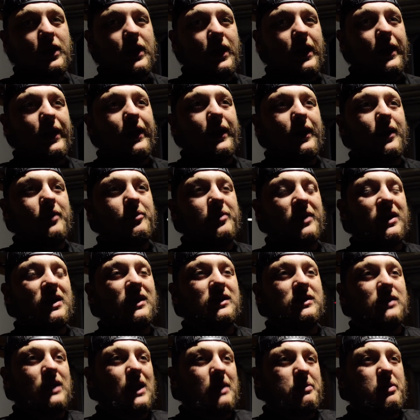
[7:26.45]
And
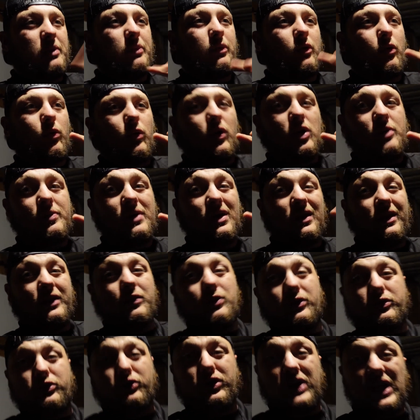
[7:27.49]
because a lot of people are worried about like
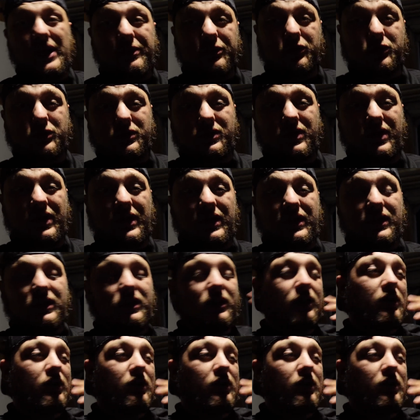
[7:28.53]
what their neighbors would think,